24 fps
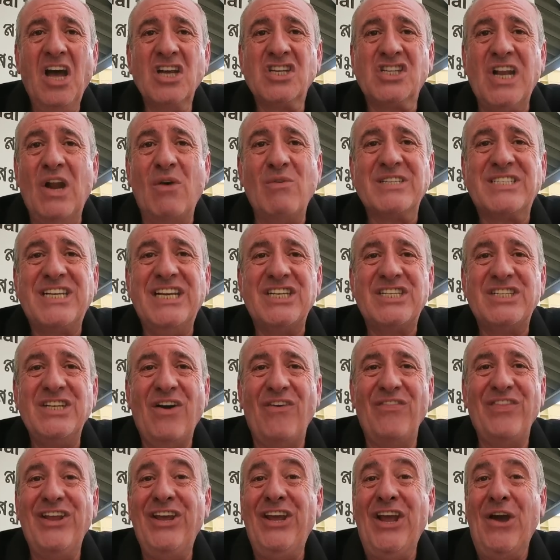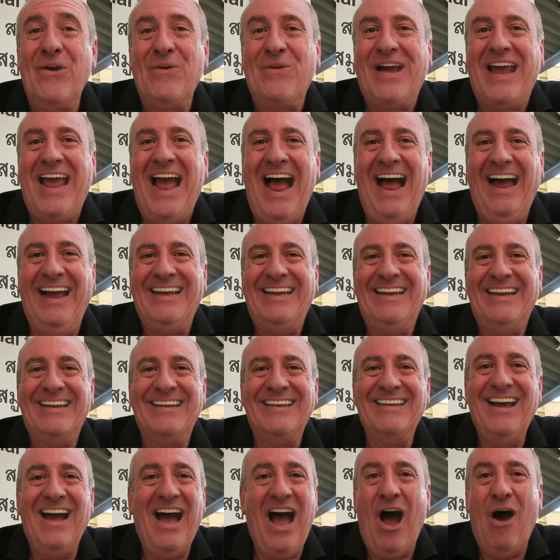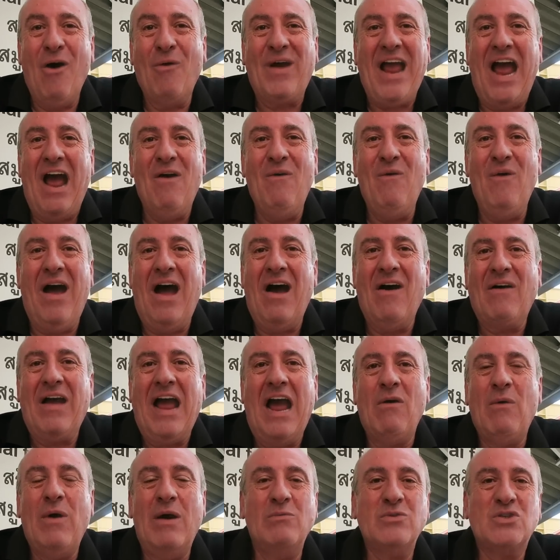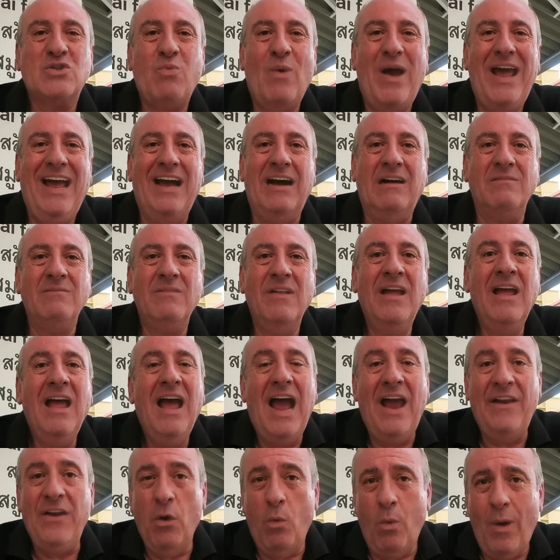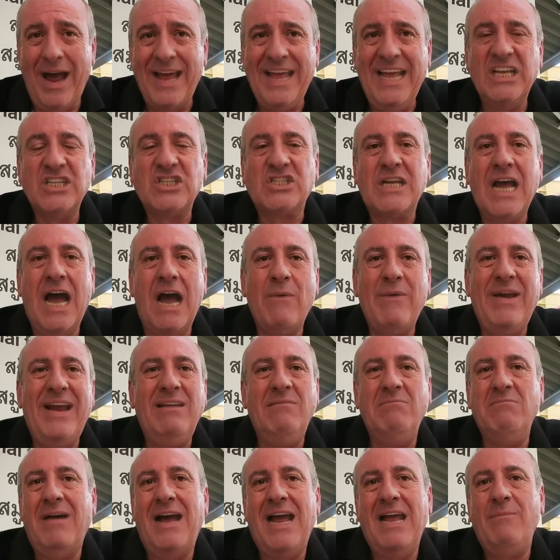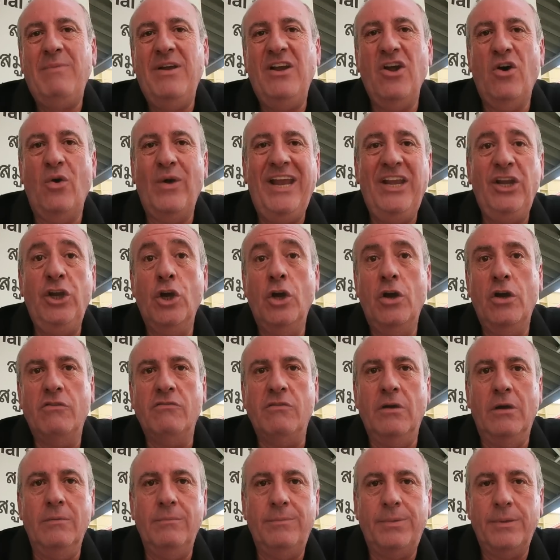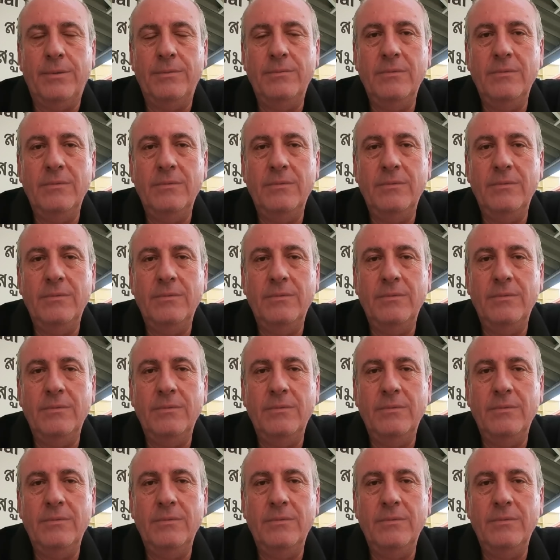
As long as it's not the UK, I'll go elsewhere. And the way it's going, maybe not in Europe.